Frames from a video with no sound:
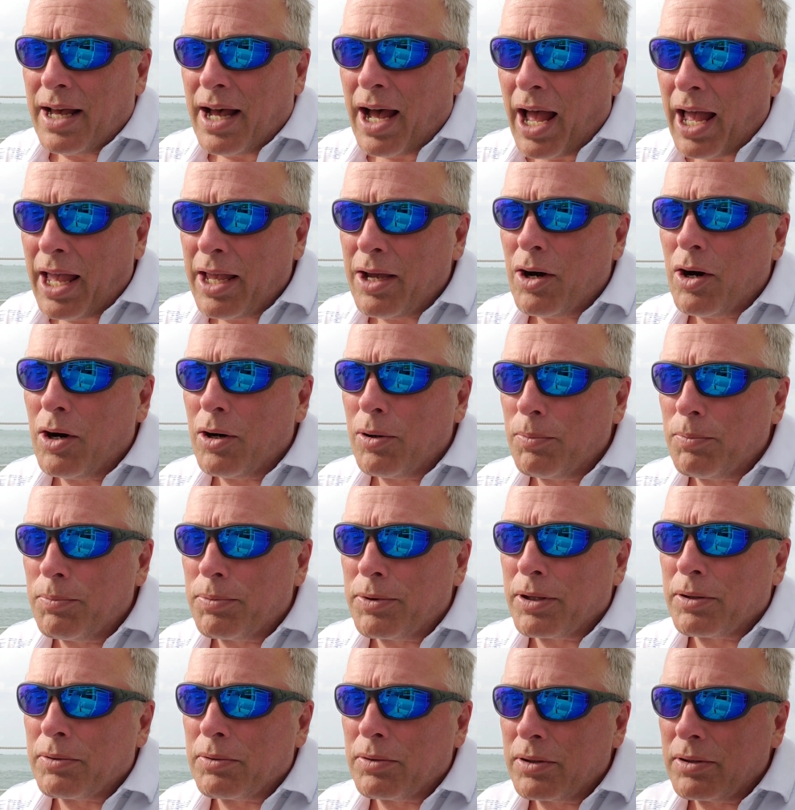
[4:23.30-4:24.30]
I hope
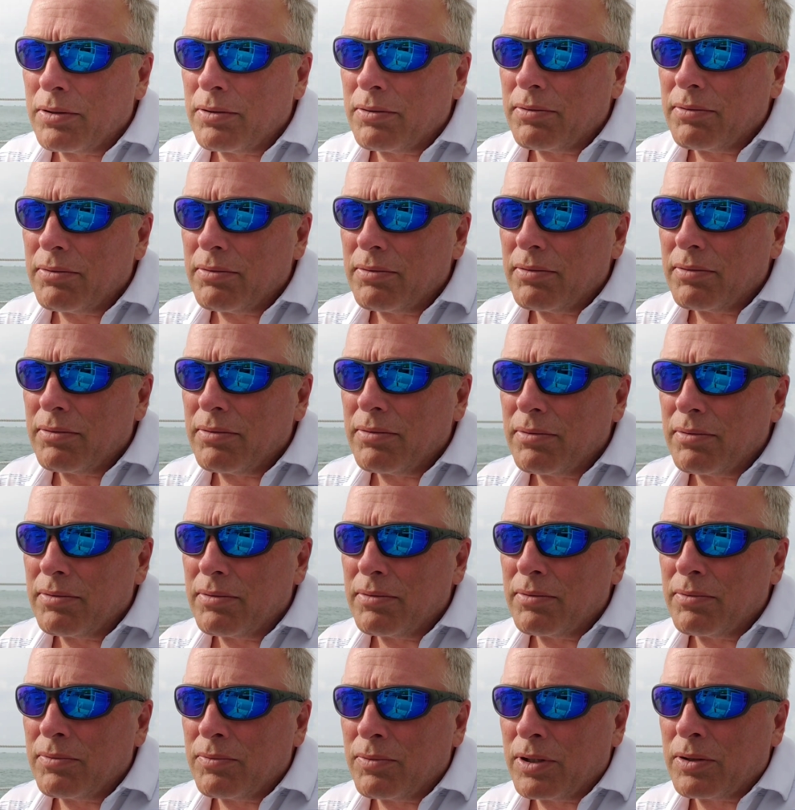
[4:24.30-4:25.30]
that
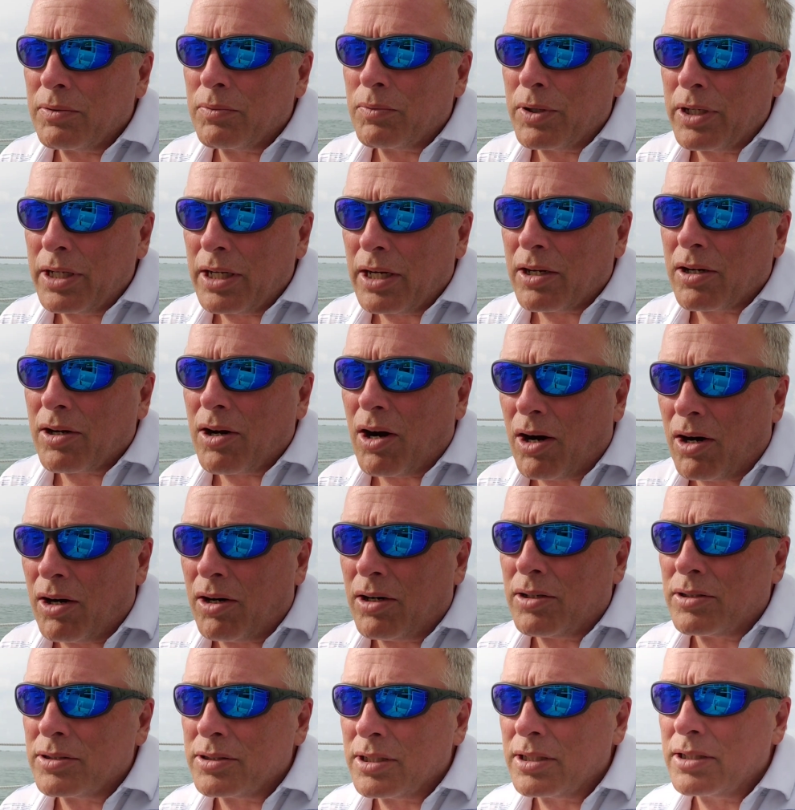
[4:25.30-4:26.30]
when we are
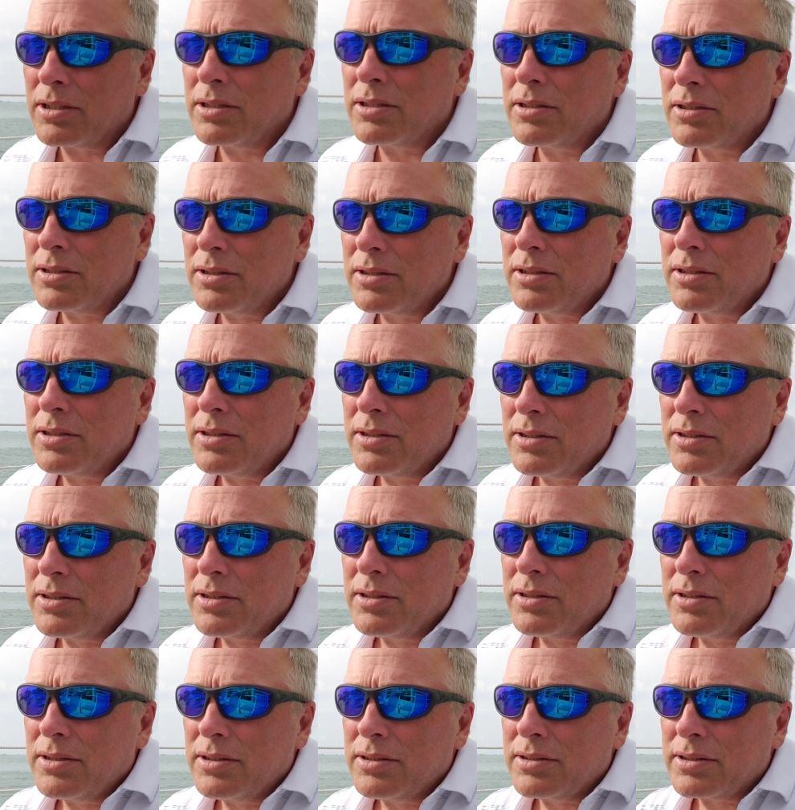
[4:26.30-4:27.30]
called
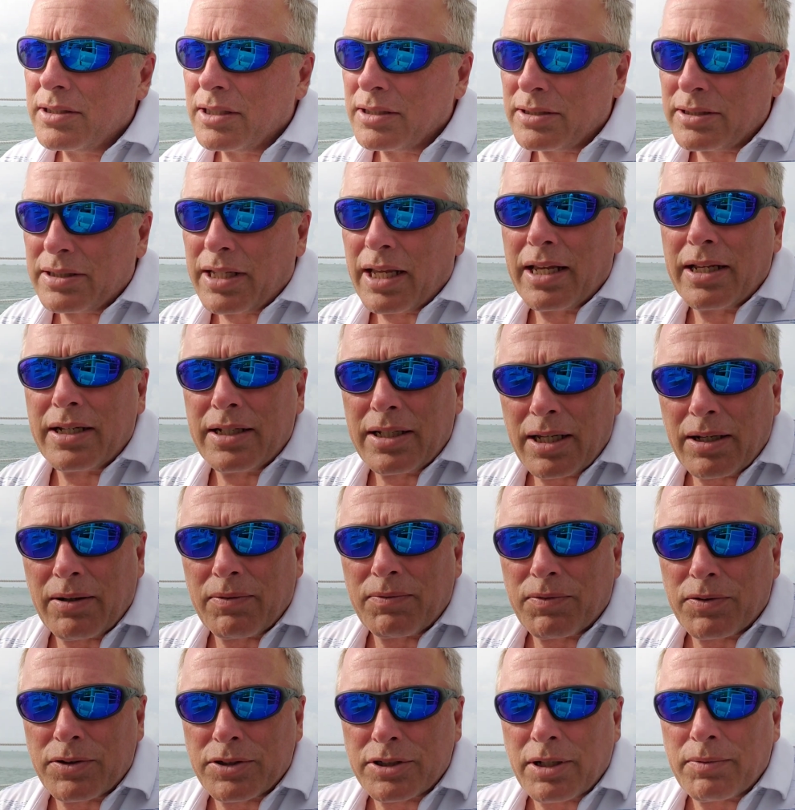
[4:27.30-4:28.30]
to stand up
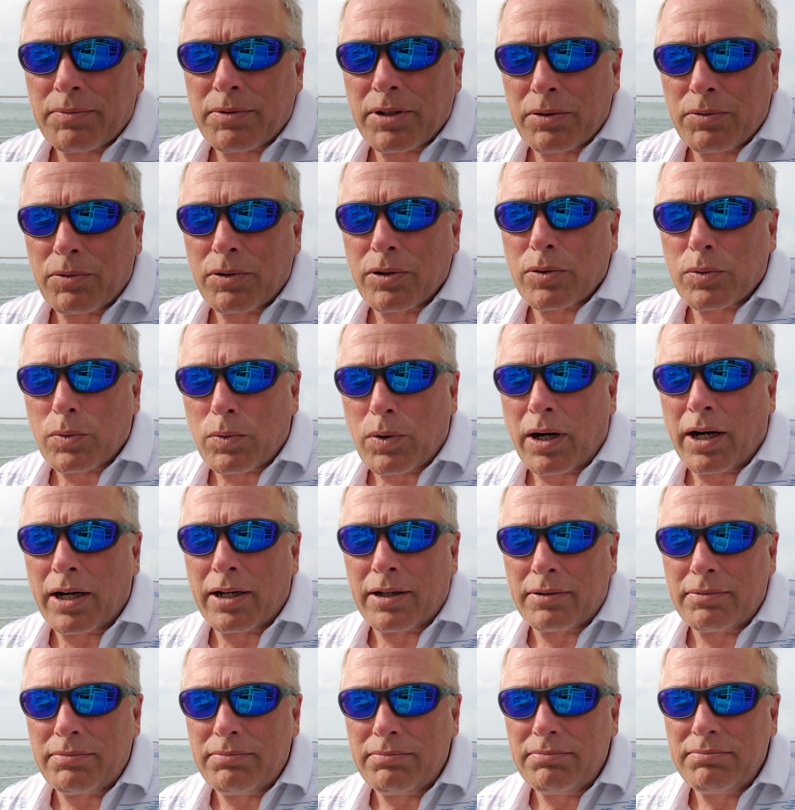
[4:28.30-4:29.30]
for something
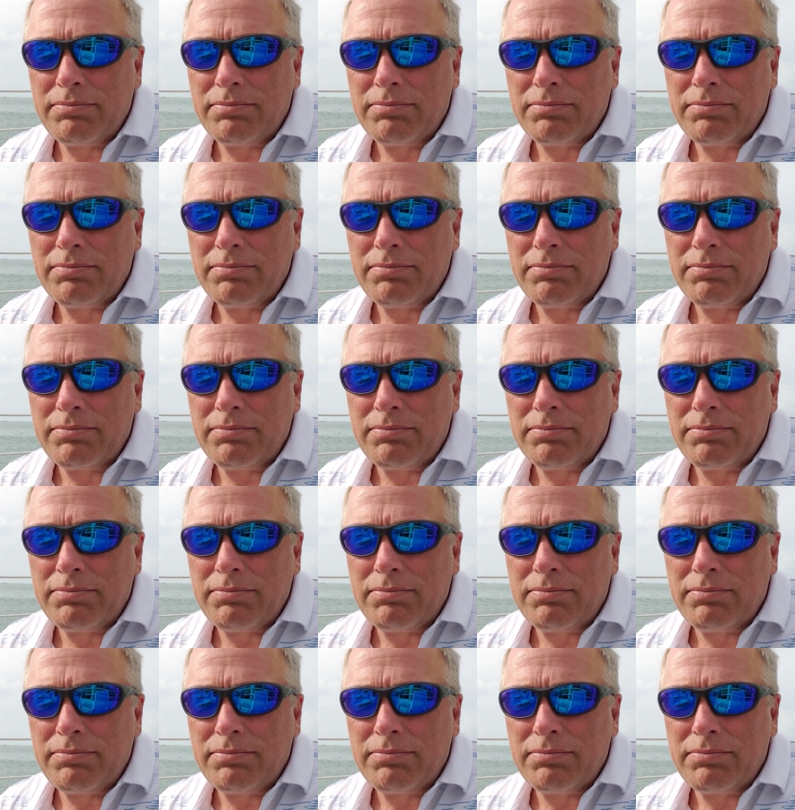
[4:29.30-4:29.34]
worthwhile,